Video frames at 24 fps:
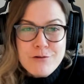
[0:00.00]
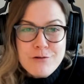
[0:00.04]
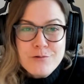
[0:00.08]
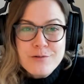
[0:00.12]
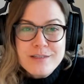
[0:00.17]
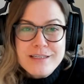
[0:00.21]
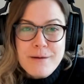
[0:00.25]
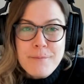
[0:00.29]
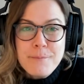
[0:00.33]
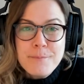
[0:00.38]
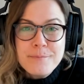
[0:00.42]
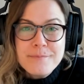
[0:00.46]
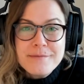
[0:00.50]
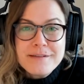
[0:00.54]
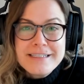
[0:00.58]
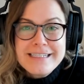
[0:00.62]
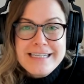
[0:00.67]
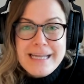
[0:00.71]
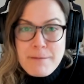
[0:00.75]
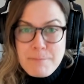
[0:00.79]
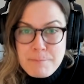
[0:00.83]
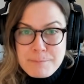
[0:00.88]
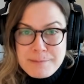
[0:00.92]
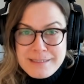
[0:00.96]
some
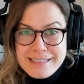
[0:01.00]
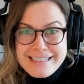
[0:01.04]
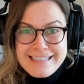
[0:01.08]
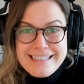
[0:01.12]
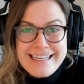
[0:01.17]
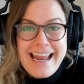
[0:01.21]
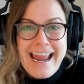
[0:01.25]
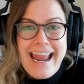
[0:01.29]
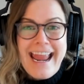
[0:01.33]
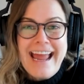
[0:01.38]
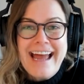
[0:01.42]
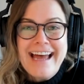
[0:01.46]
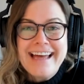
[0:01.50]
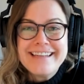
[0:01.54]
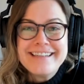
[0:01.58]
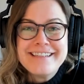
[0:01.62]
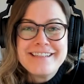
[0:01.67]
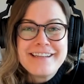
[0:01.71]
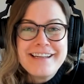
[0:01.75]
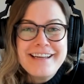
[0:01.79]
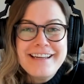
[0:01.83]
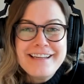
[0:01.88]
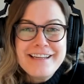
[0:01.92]
tips and,